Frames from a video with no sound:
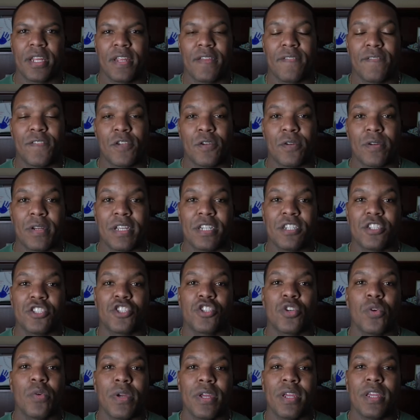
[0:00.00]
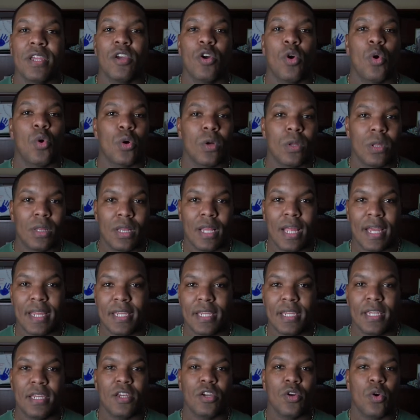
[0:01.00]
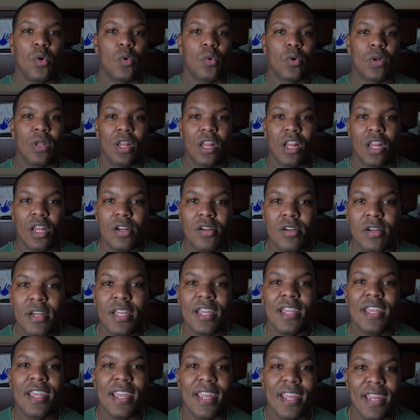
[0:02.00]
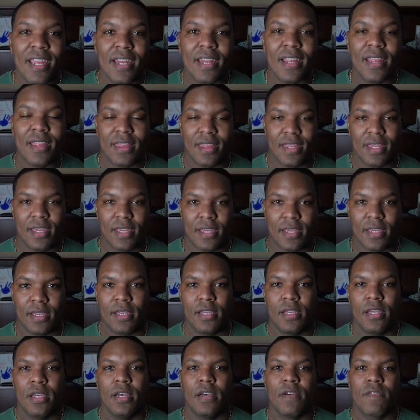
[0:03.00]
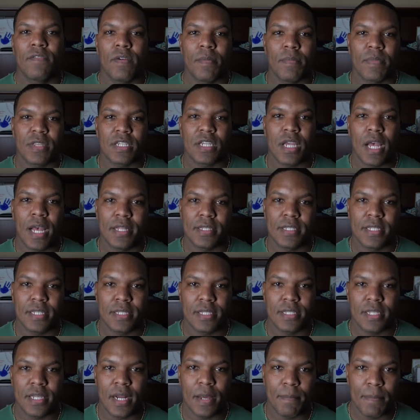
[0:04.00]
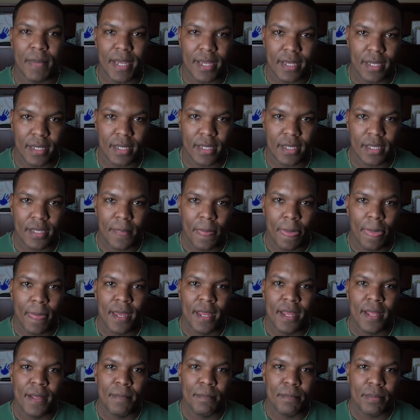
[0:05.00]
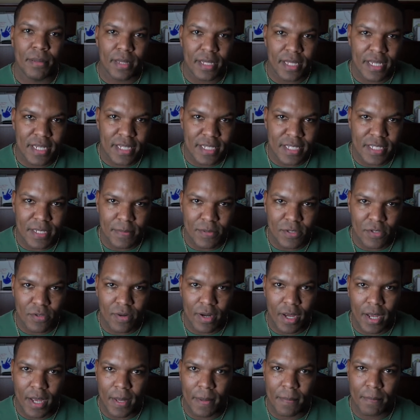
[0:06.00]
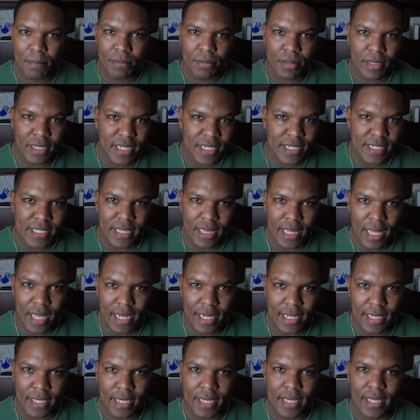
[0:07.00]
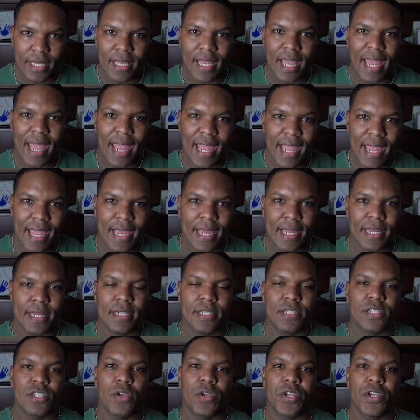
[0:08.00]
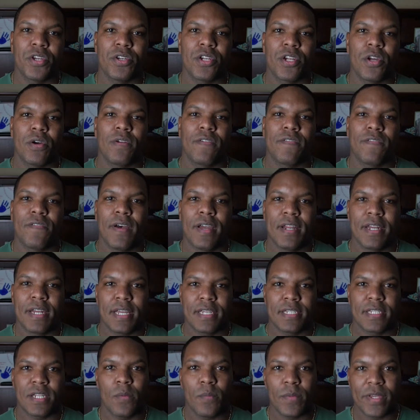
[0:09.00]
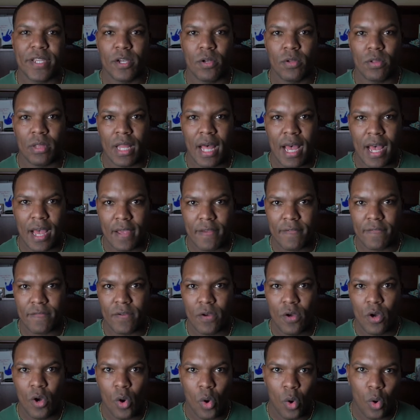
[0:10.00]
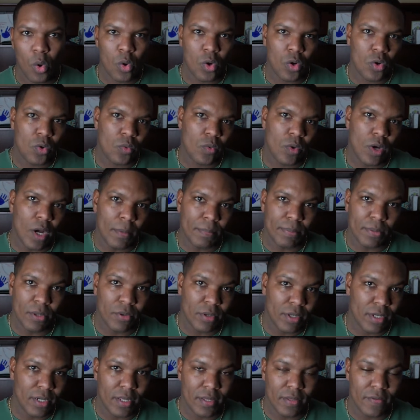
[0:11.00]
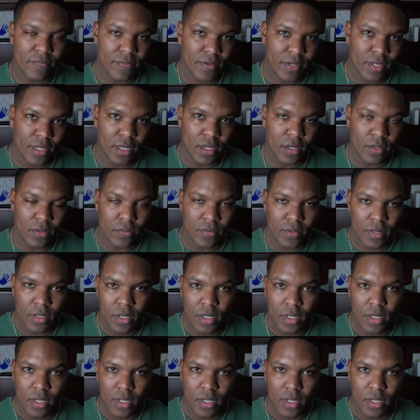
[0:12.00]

If you're enjoying or liking or learning anything from the content that I'm making, please subscribe, please like, and so you're notified next time we go live or upload another video,